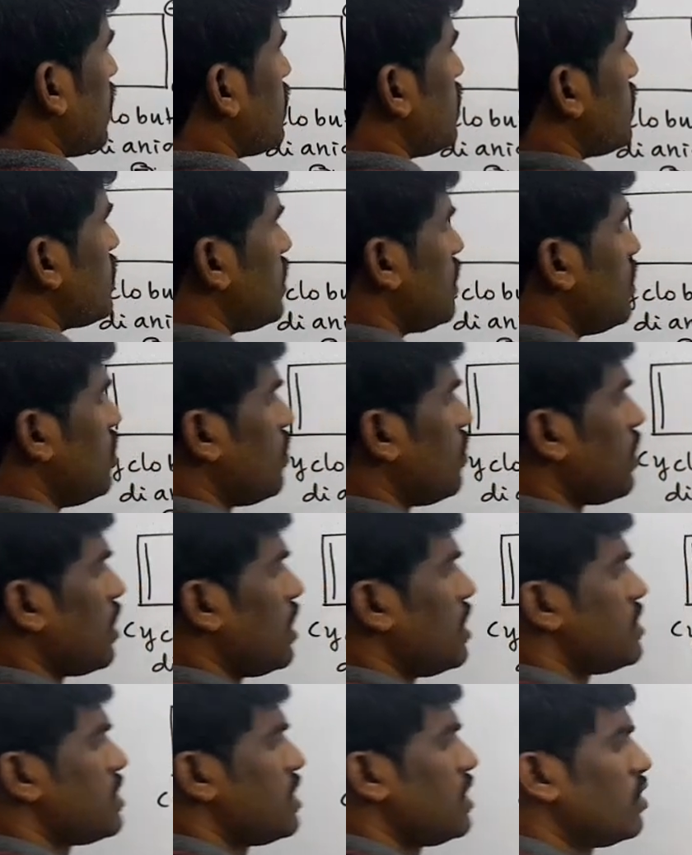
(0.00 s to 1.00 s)
is
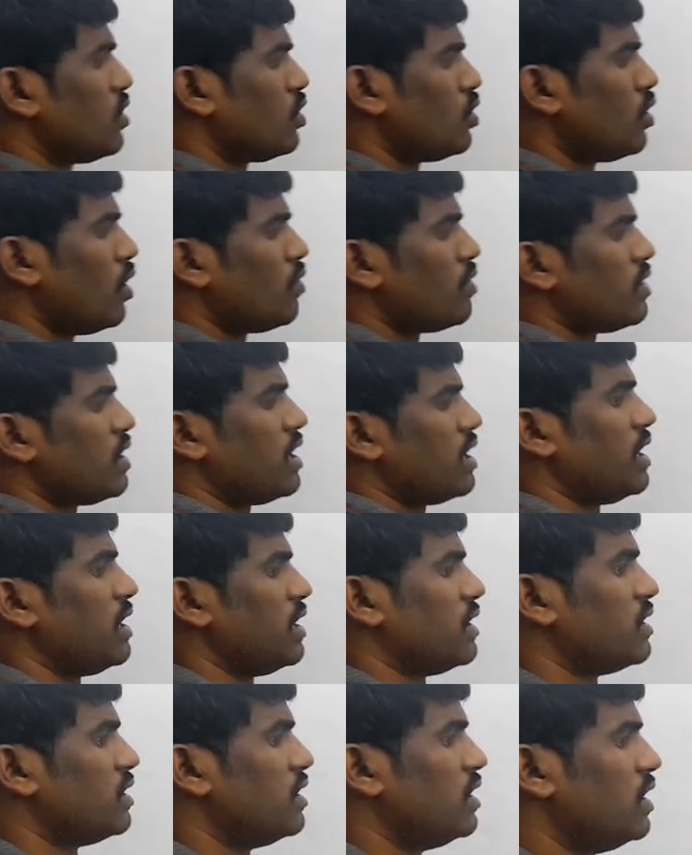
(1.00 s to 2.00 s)
delocalizing throughout the
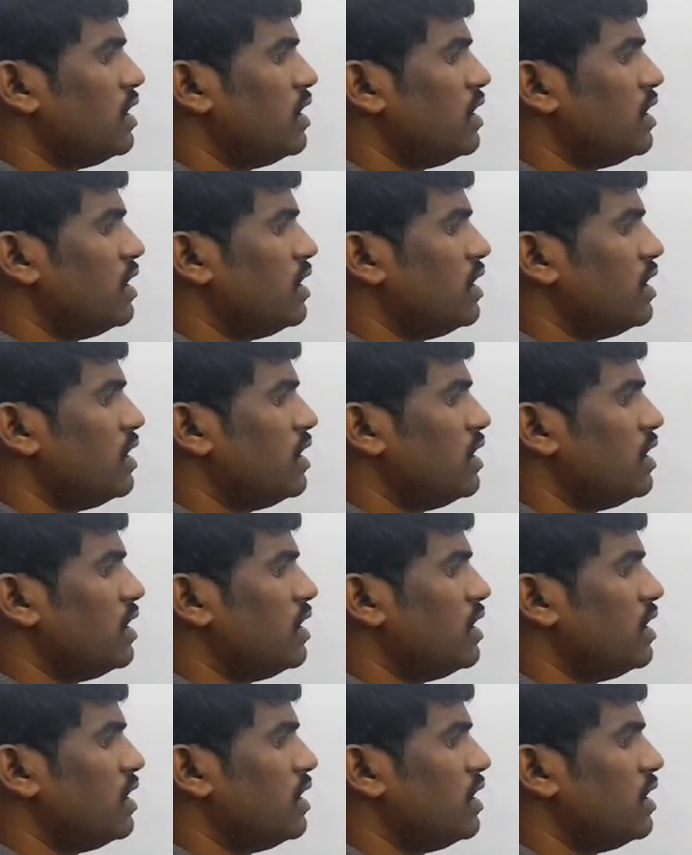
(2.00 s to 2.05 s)
ring.